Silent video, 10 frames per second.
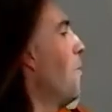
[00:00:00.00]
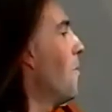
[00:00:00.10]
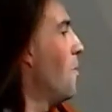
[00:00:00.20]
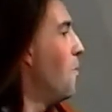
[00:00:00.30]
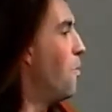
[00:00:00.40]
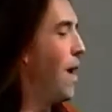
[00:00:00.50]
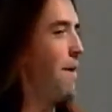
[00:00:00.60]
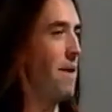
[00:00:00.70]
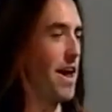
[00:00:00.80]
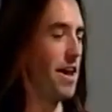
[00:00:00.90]
Women,
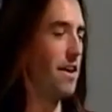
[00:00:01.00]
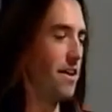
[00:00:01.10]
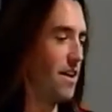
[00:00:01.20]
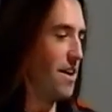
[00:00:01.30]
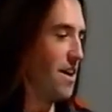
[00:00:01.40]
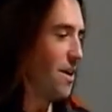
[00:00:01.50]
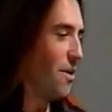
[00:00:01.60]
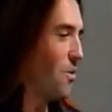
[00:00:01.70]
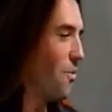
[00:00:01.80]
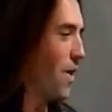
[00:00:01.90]

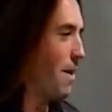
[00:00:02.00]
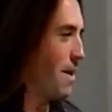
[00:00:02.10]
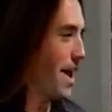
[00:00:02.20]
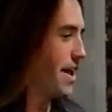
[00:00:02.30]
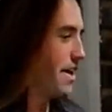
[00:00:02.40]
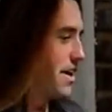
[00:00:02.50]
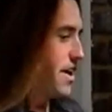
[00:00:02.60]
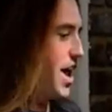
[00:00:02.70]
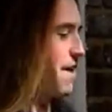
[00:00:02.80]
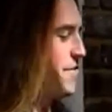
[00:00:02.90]
women, if
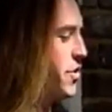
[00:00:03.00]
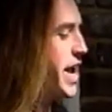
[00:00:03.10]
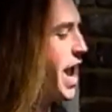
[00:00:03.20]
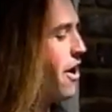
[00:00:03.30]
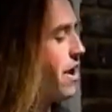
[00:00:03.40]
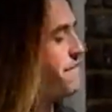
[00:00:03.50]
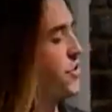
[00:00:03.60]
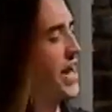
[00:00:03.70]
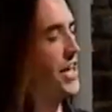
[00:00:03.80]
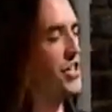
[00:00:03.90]
you, care, if you catch
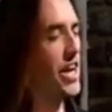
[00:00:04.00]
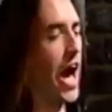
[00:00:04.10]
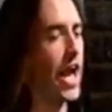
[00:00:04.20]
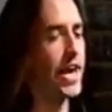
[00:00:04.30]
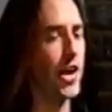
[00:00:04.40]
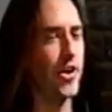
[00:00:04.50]
a guy carrying on